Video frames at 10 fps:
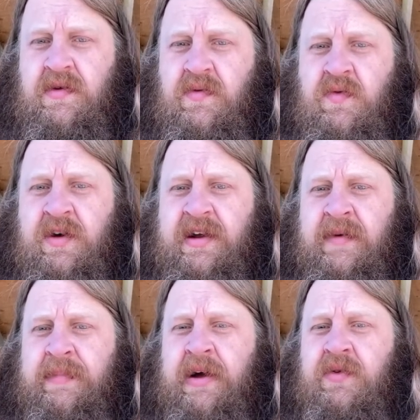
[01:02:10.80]
What
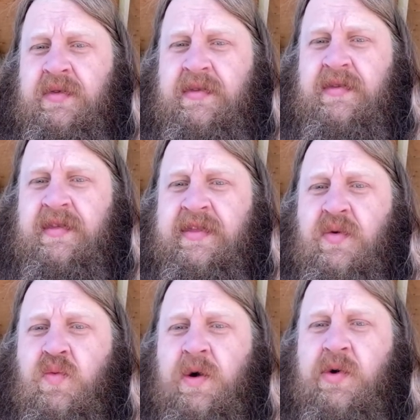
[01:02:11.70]
about the
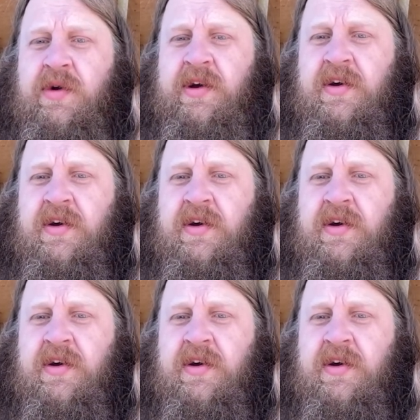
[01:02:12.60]
woke